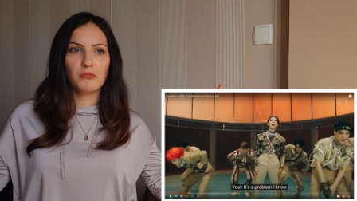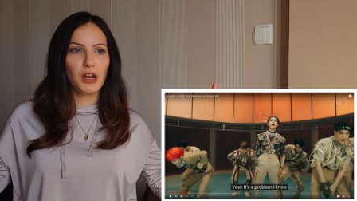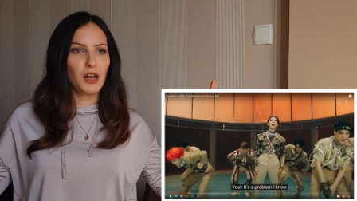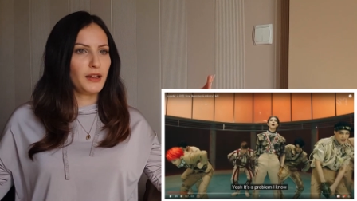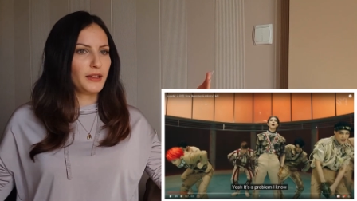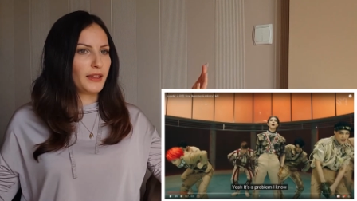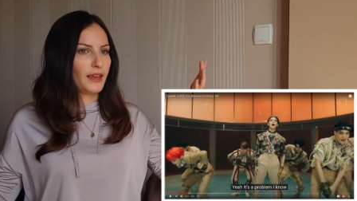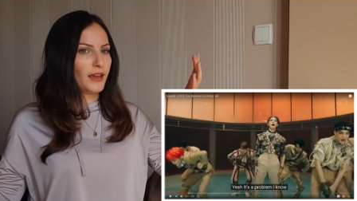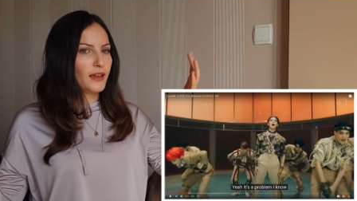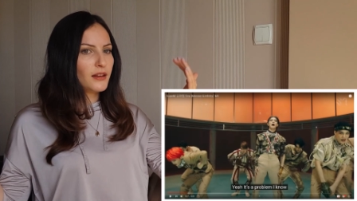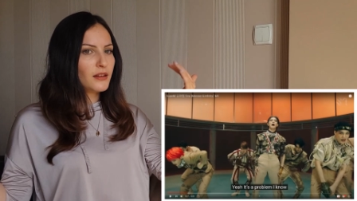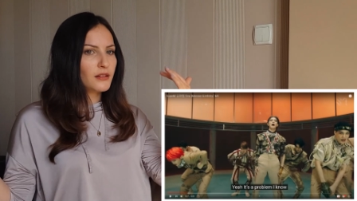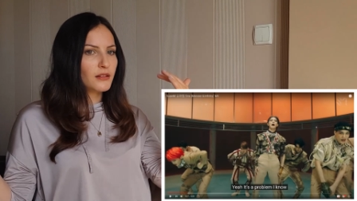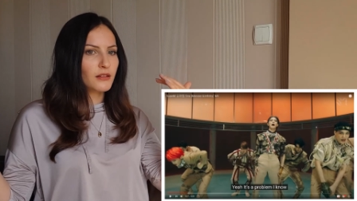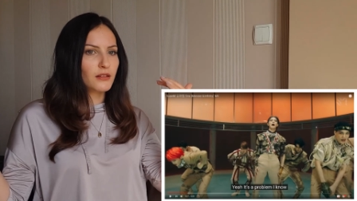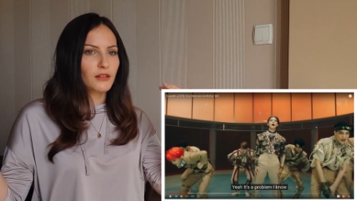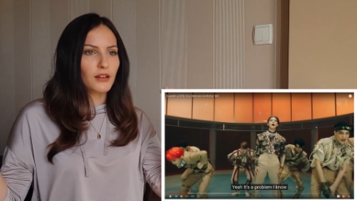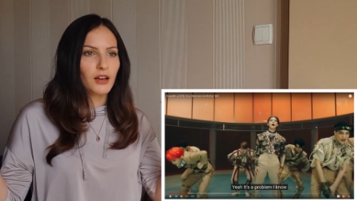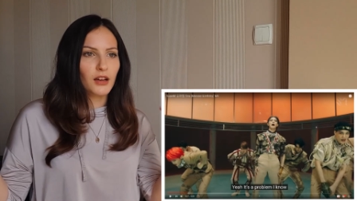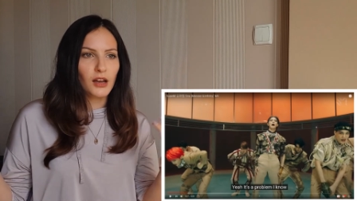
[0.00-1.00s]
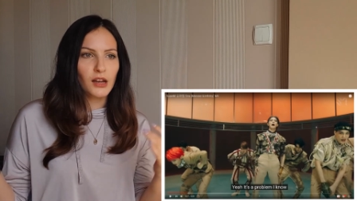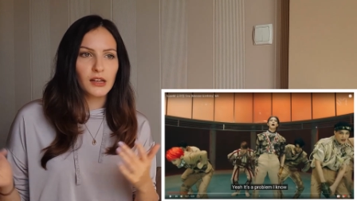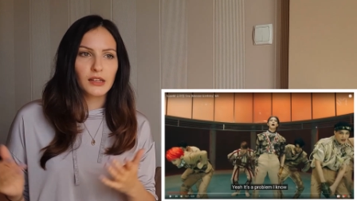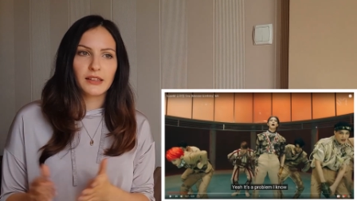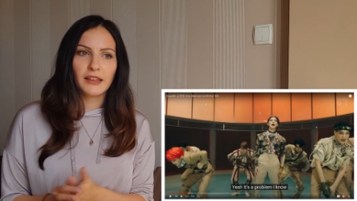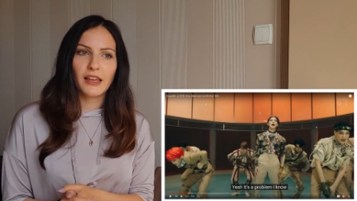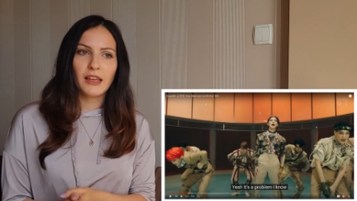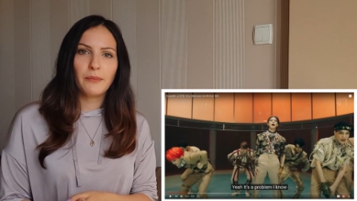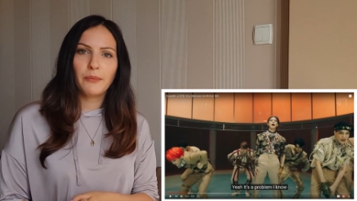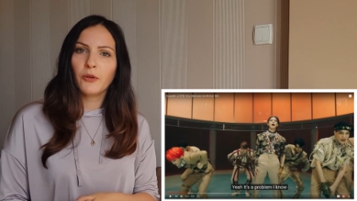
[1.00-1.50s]
Again?
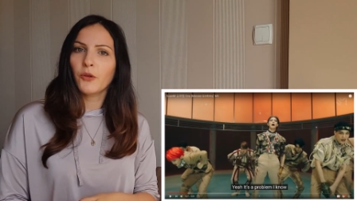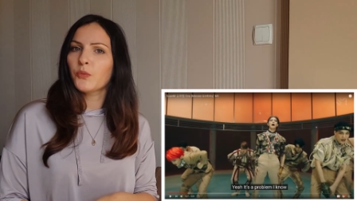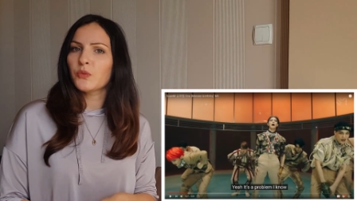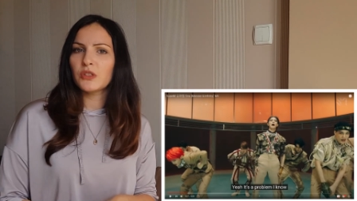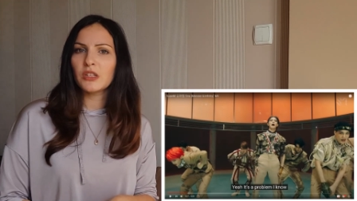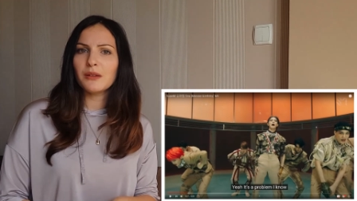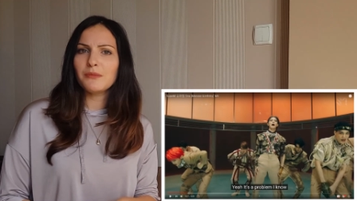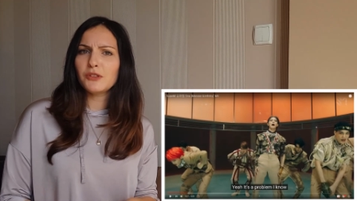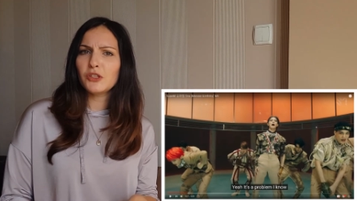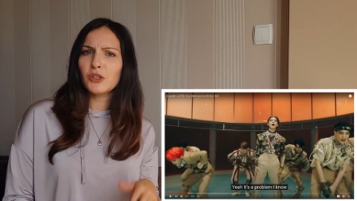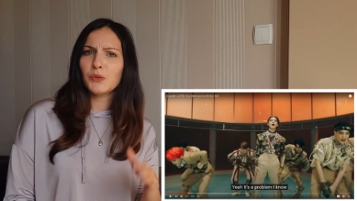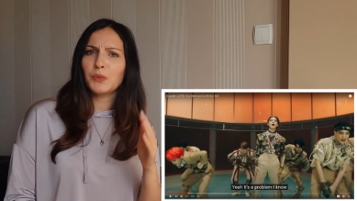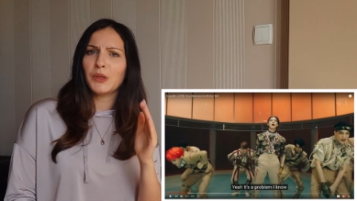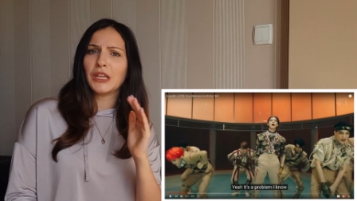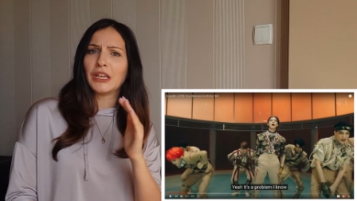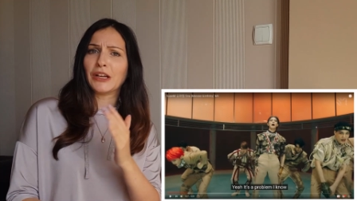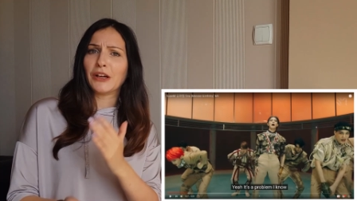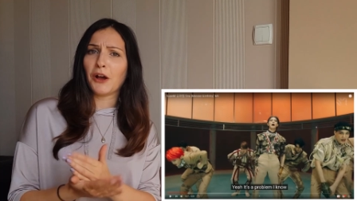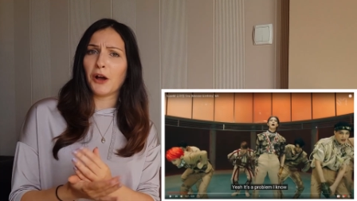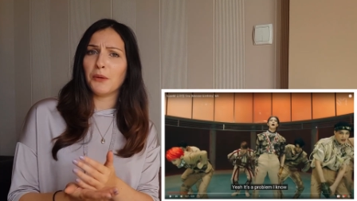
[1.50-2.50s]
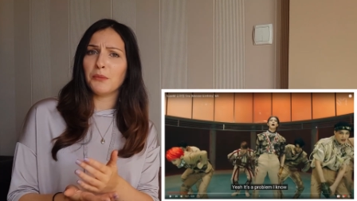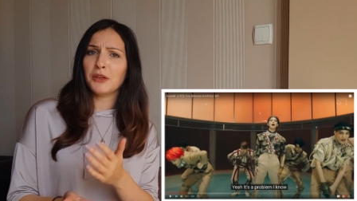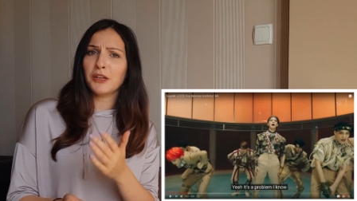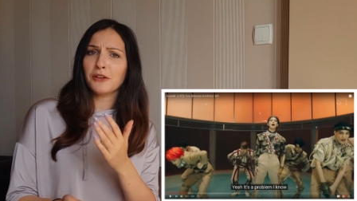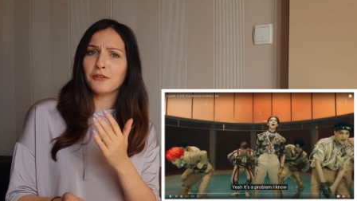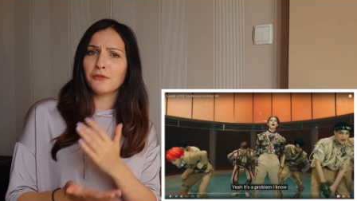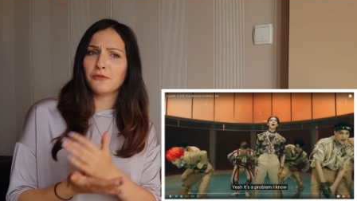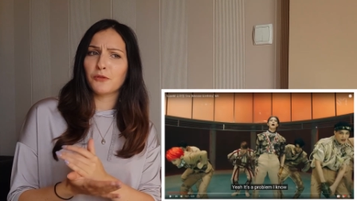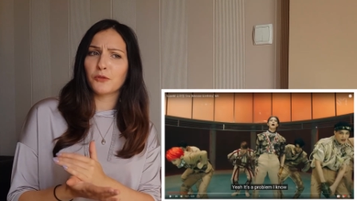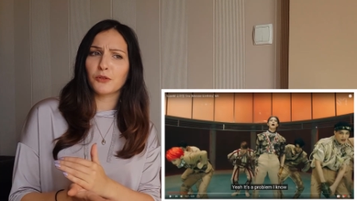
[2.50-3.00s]
K-pop seems to be
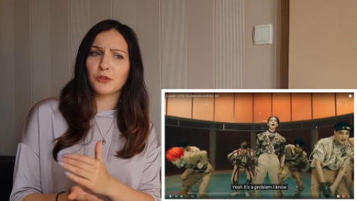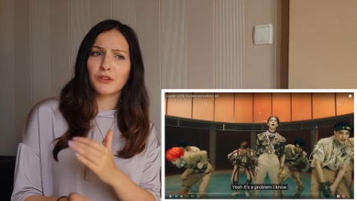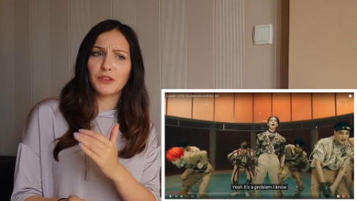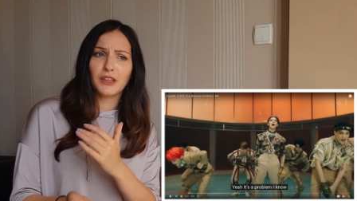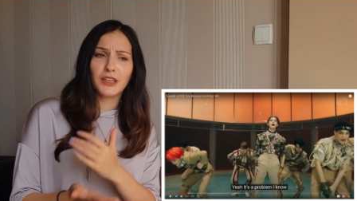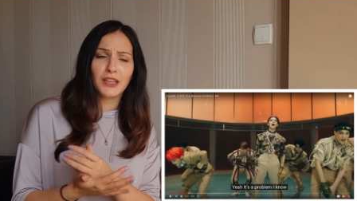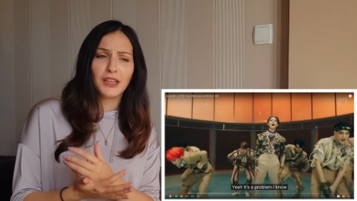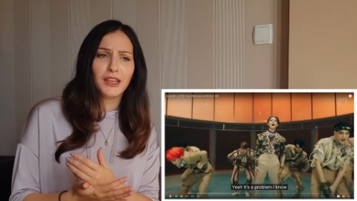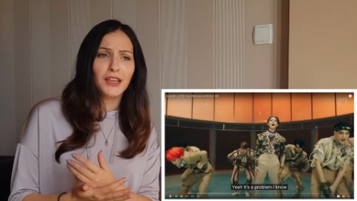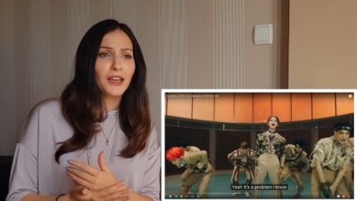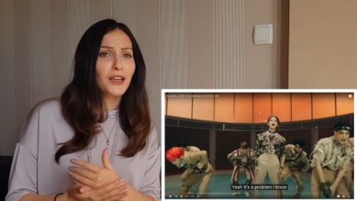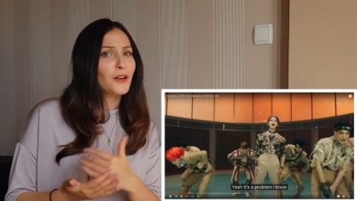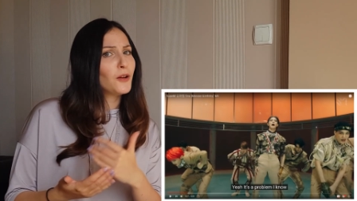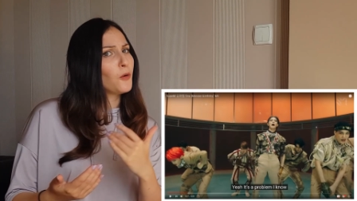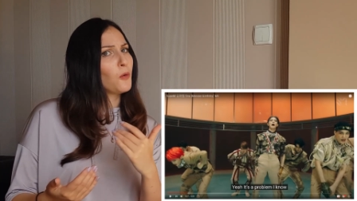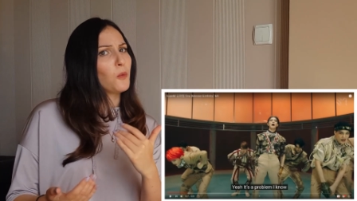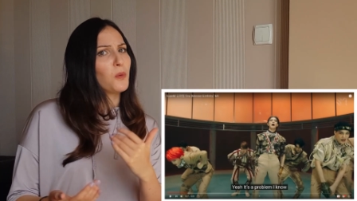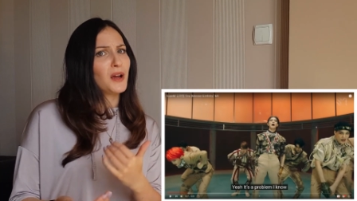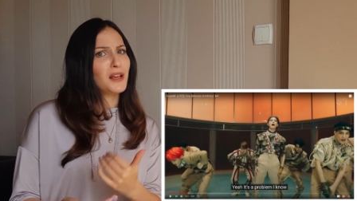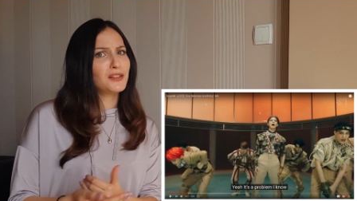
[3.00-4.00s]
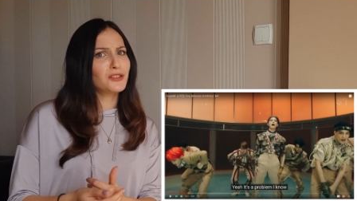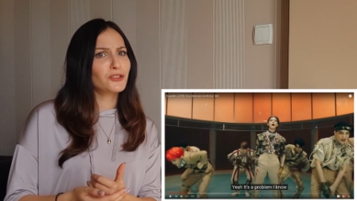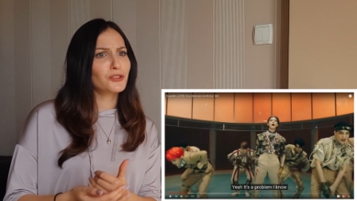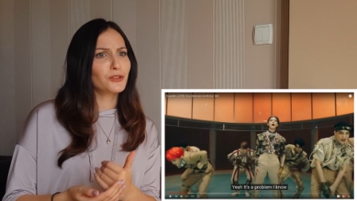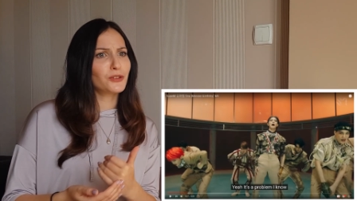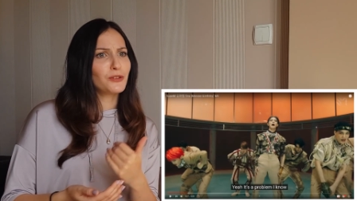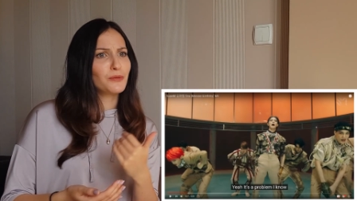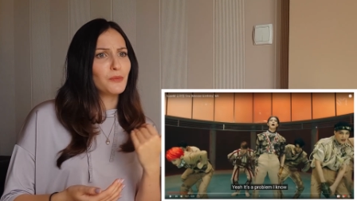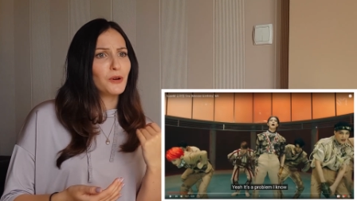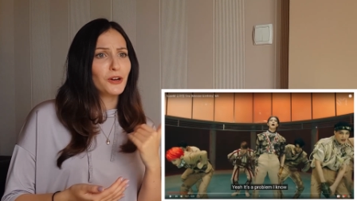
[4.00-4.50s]
coming for the
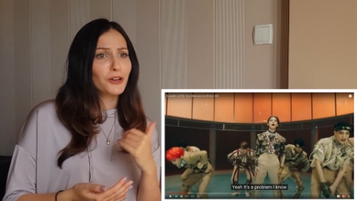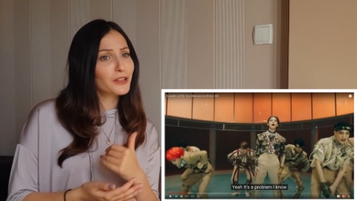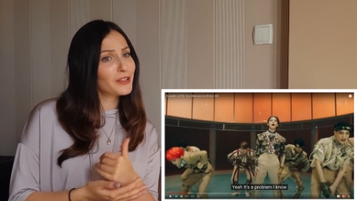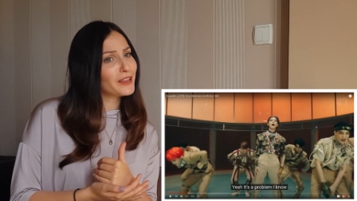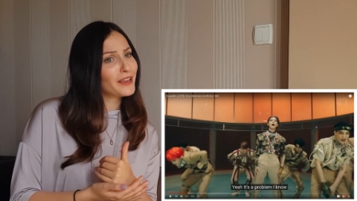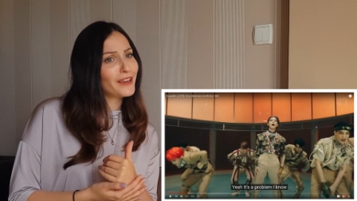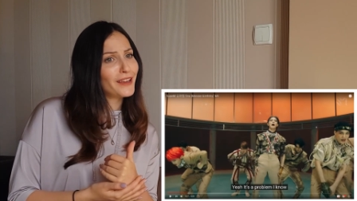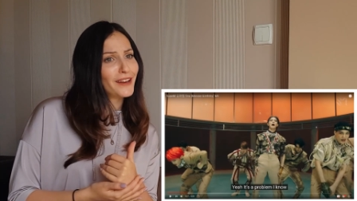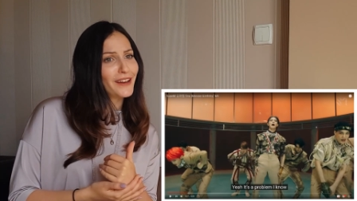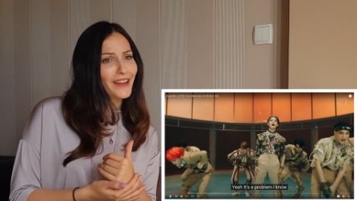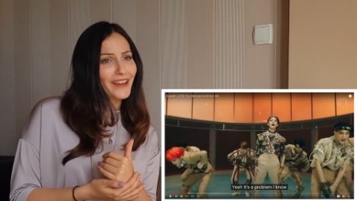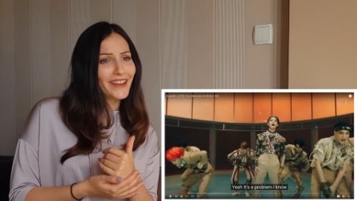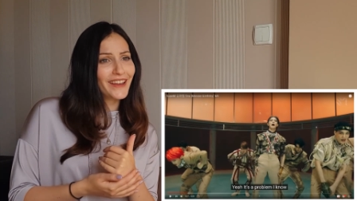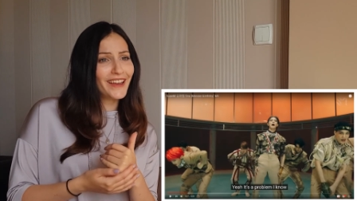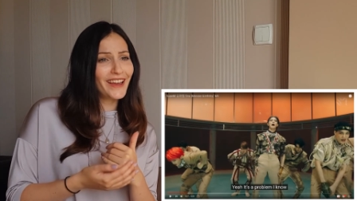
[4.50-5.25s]
Western market.